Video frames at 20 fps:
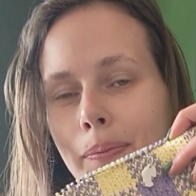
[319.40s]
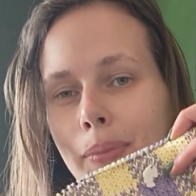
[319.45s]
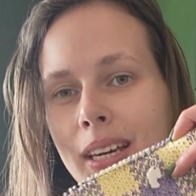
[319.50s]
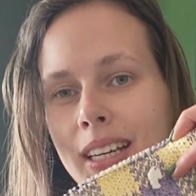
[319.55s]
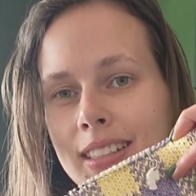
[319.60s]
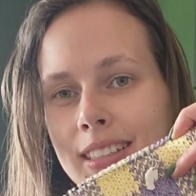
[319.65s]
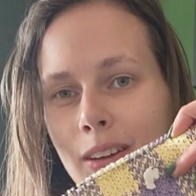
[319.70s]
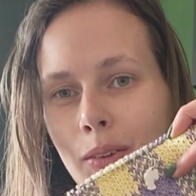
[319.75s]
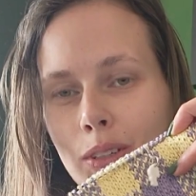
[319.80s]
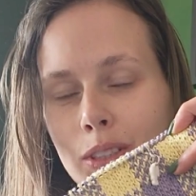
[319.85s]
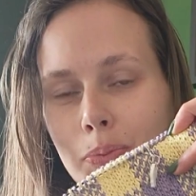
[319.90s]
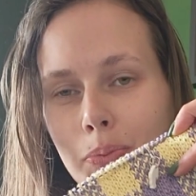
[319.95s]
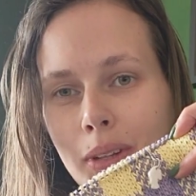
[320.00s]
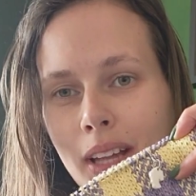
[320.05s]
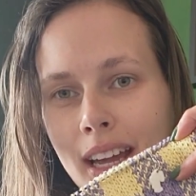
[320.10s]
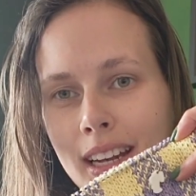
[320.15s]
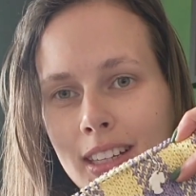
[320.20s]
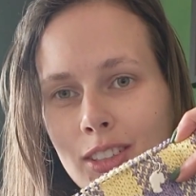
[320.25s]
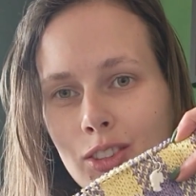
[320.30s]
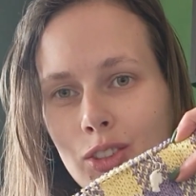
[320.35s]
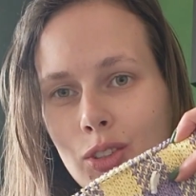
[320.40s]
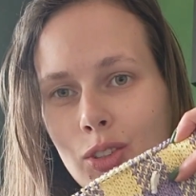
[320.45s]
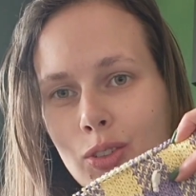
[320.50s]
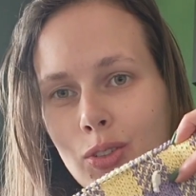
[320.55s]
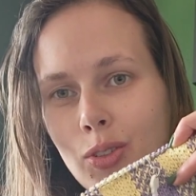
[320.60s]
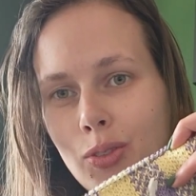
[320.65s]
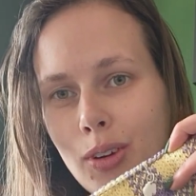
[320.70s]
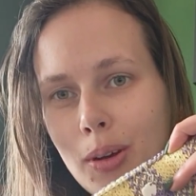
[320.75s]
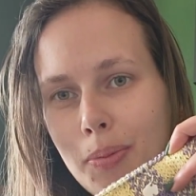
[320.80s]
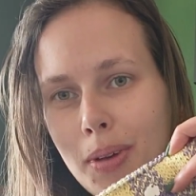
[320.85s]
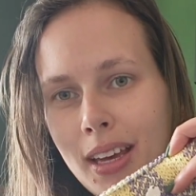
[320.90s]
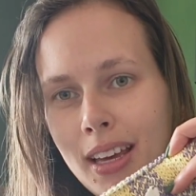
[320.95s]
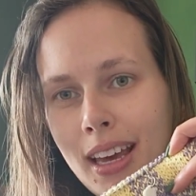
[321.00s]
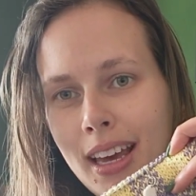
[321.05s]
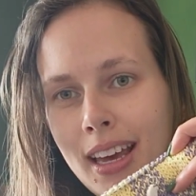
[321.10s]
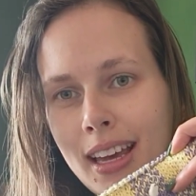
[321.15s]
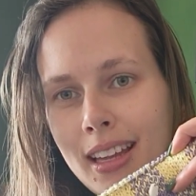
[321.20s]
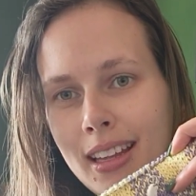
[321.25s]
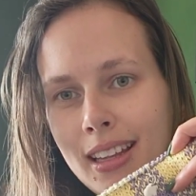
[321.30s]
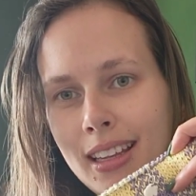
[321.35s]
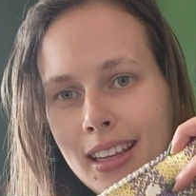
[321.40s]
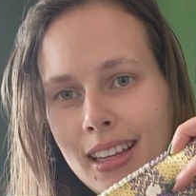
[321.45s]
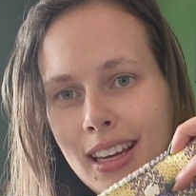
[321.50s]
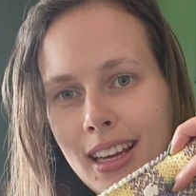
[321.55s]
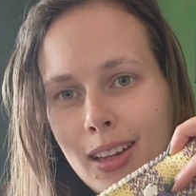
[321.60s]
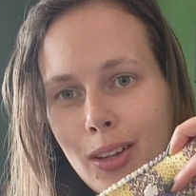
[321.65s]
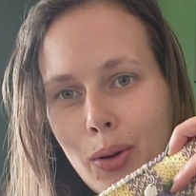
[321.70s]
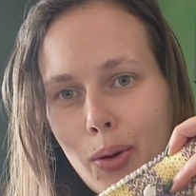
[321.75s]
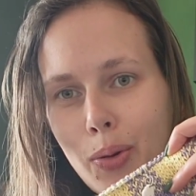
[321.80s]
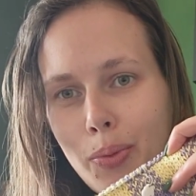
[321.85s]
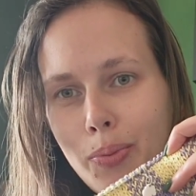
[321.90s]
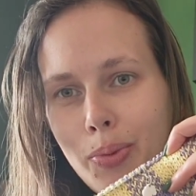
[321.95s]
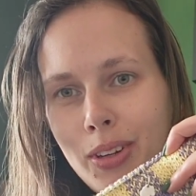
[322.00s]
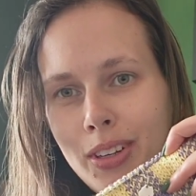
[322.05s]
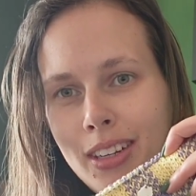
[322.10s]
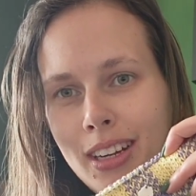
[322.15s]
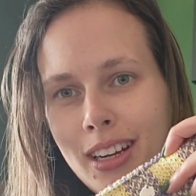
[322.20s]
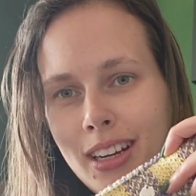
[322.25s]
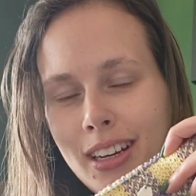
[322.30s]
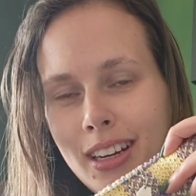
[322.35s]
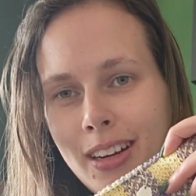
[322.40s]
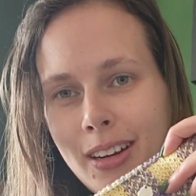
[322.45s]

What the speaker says: because I was planning to do the ribbing in the yellow, but